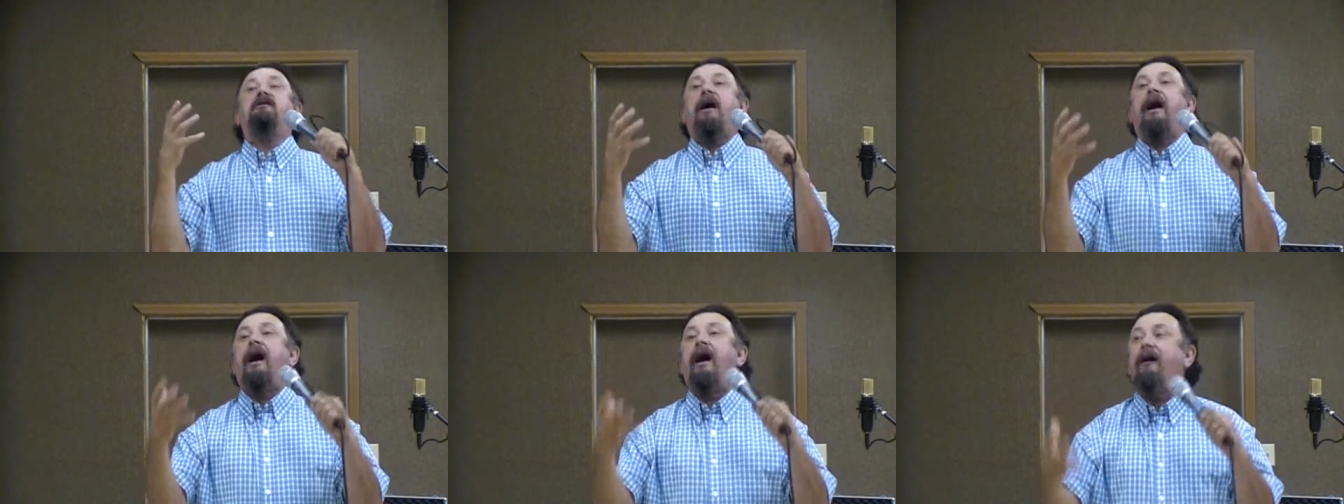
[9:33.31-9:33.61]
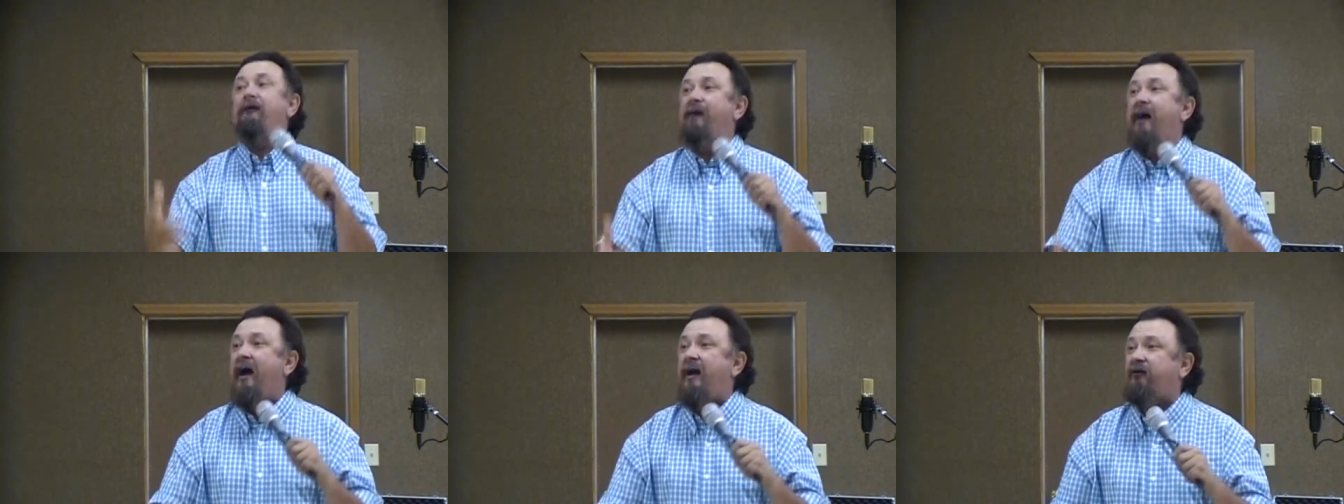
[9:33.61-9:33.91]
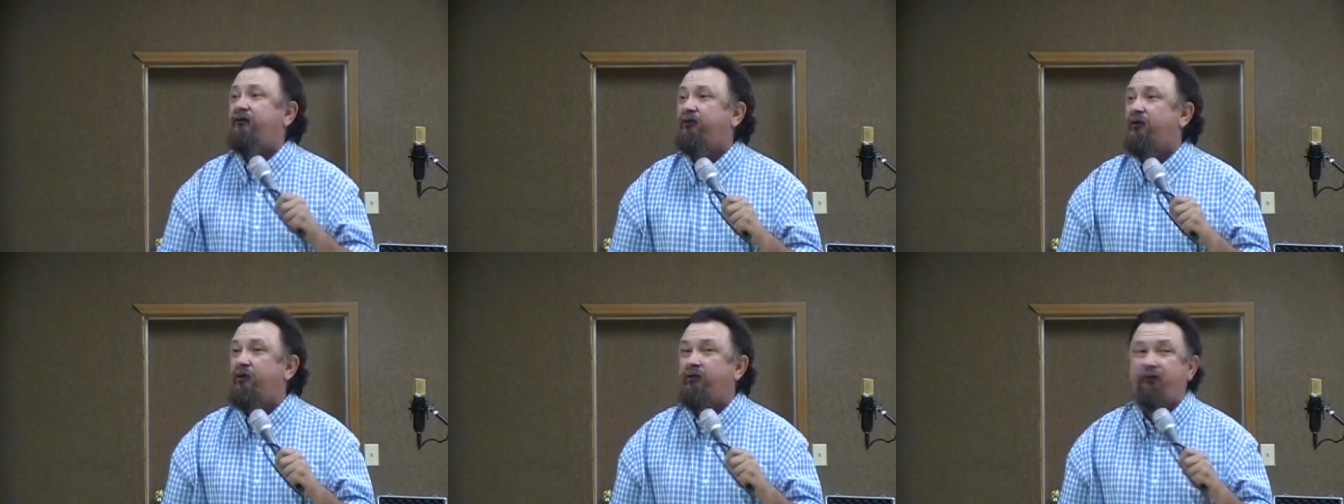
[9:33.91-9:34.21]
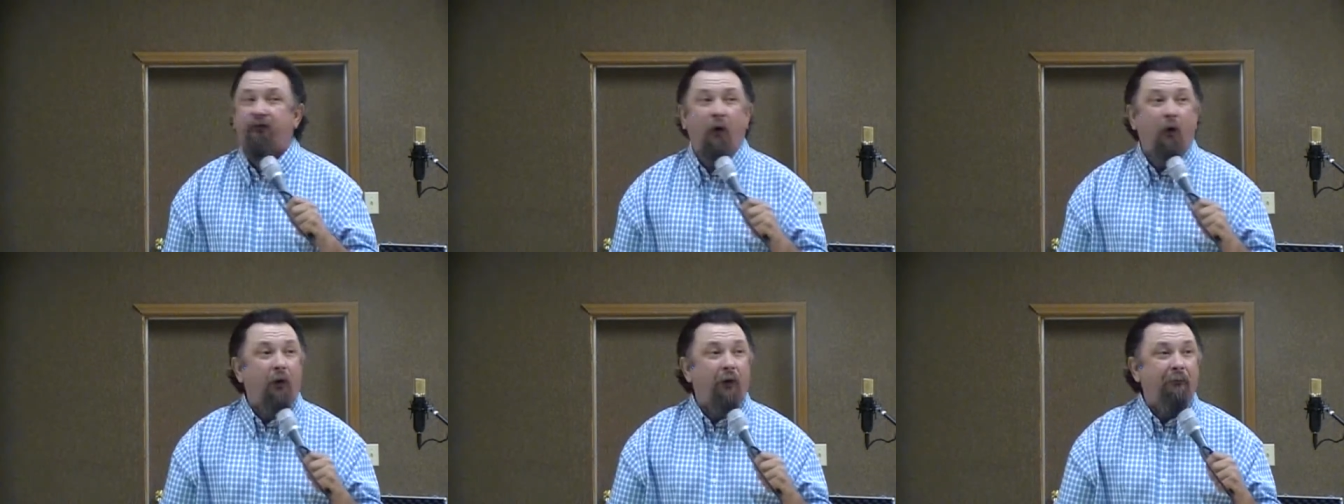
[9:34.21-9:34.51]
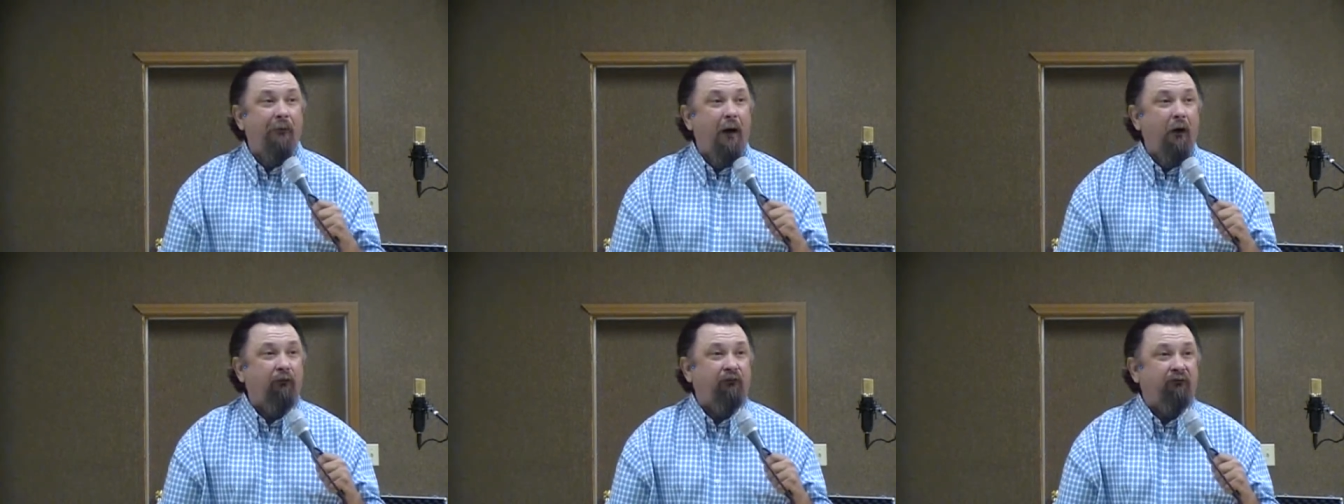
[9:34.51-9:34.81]
you have answers
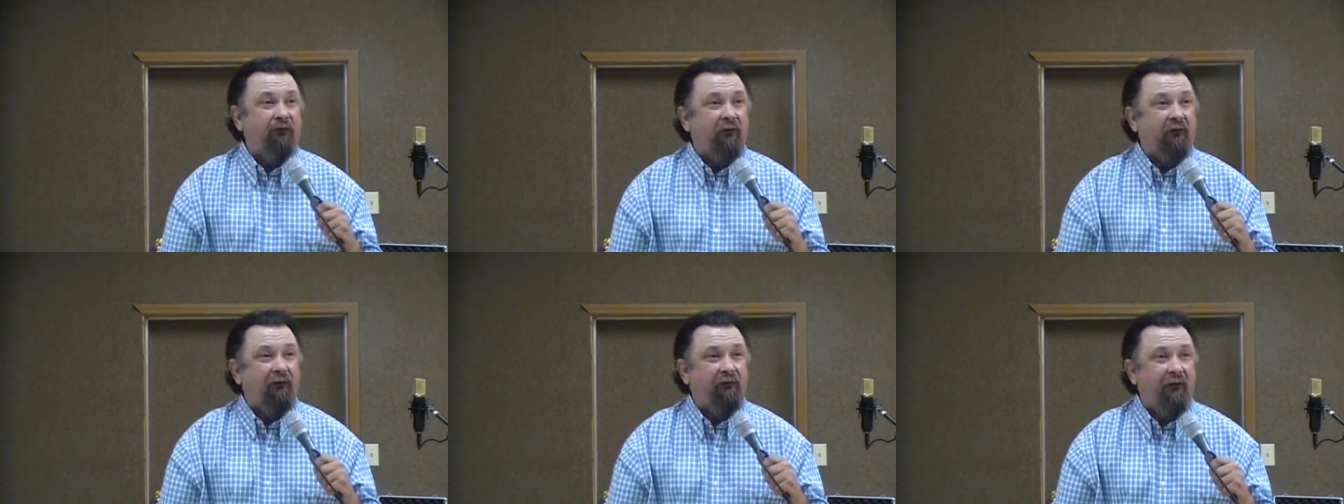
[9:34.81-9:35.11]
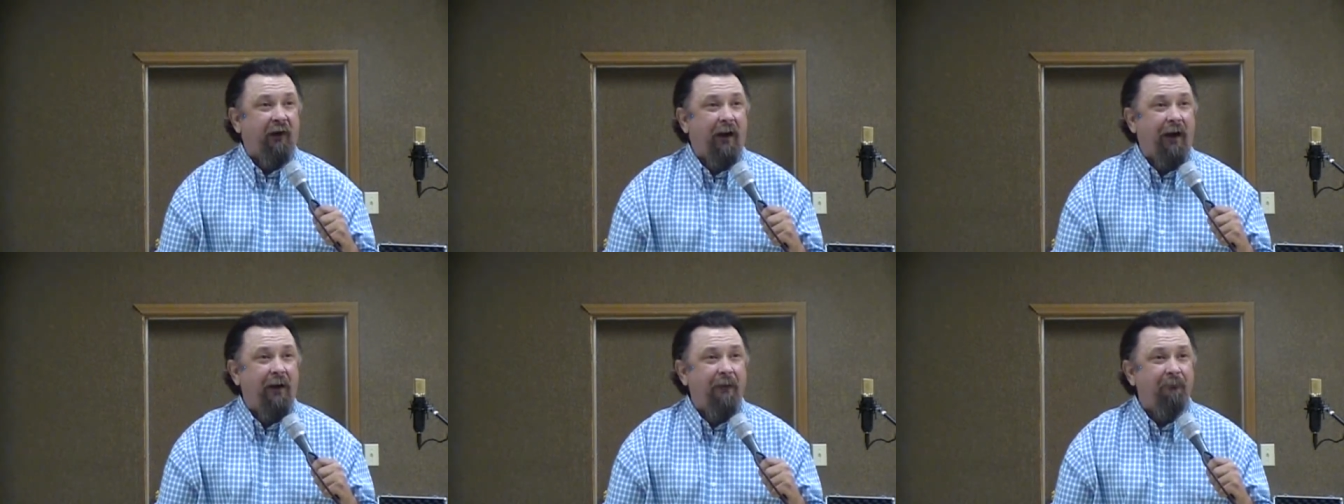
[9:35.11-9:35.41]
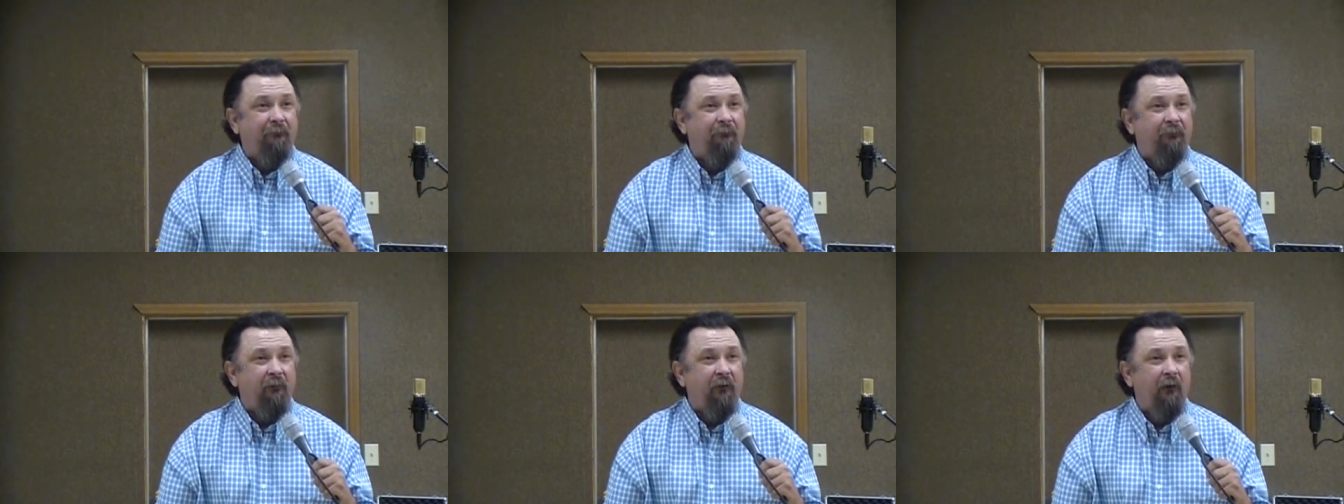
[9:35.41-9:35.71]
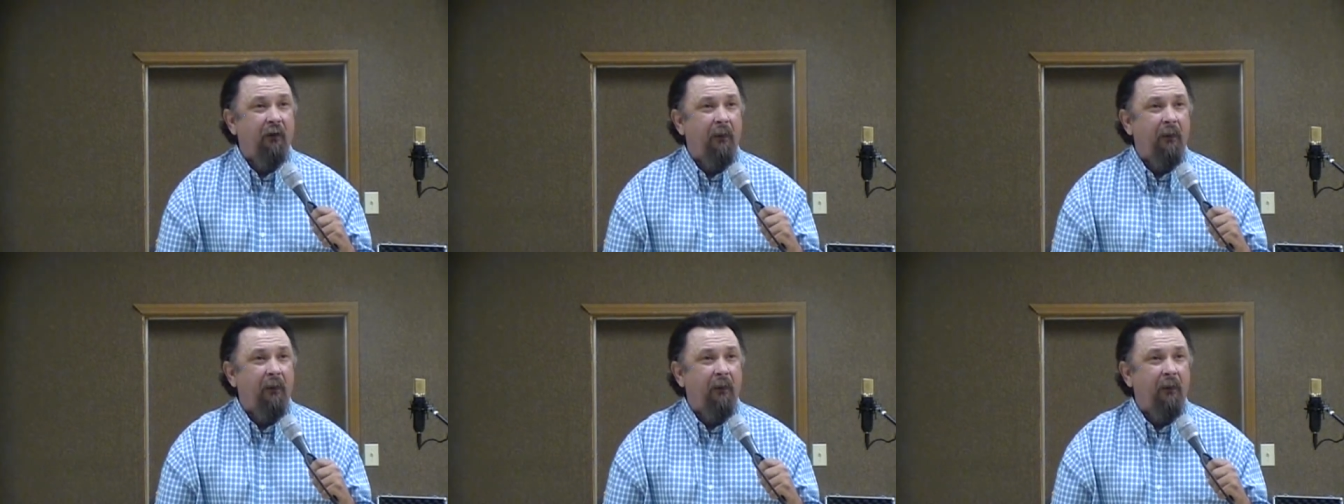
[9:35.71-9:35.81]
for most of the time.